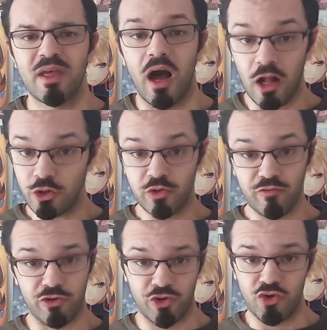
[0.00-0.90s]
I'll do it
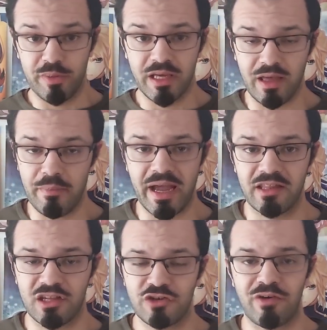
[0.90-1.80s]
for sure, being a Mega
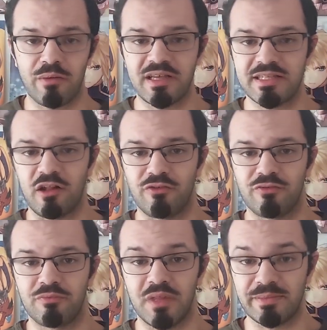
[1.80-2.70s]
Dungeon fan myself.
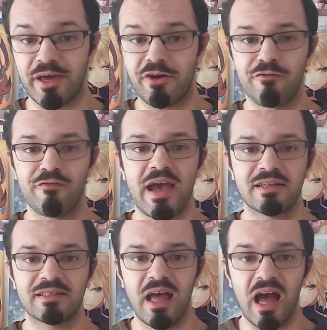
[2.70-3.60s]
As a matter of
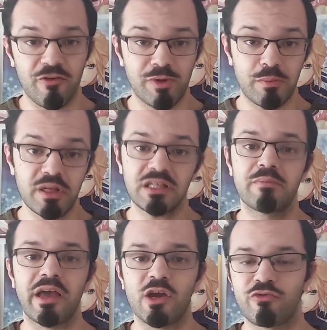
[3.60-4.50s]
fact, I've been building
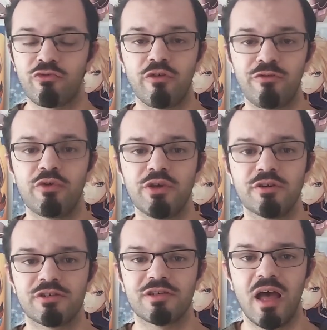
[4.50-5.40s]
my own for a few
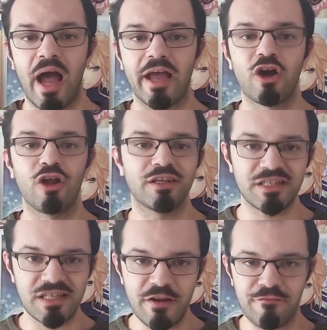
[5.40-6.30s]
years. I call it
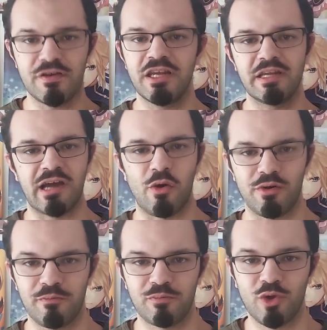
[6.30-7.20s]
the Infinity
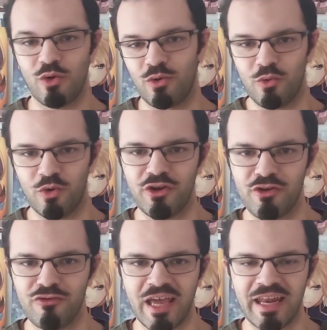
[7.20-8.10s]
Tower. Wonder
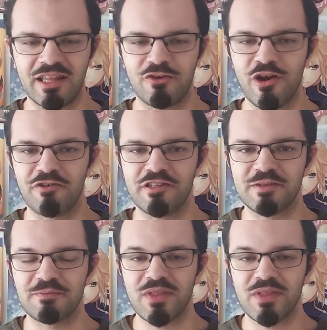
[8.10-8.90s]
if you can get the reference.